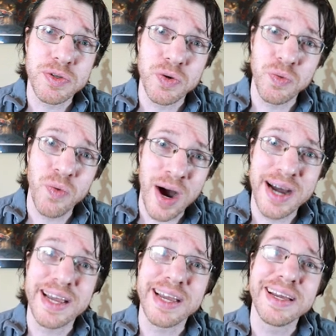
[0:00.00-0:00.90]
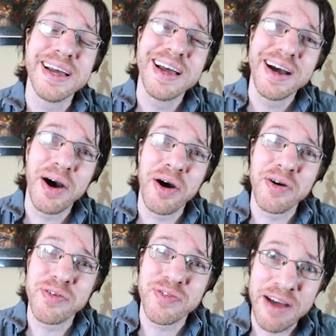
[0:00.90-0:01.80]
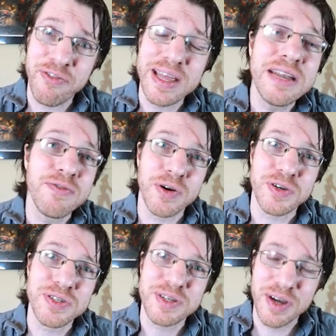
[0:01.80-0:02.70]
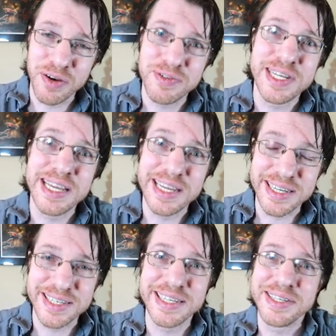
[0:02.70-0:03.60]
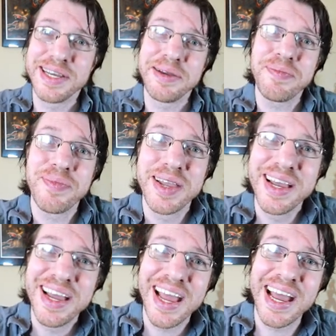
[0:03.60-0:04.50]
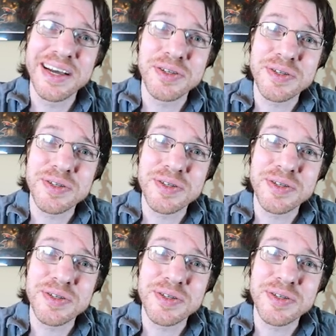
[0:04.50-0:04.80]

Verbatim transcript: to y of f inverse of t dt. And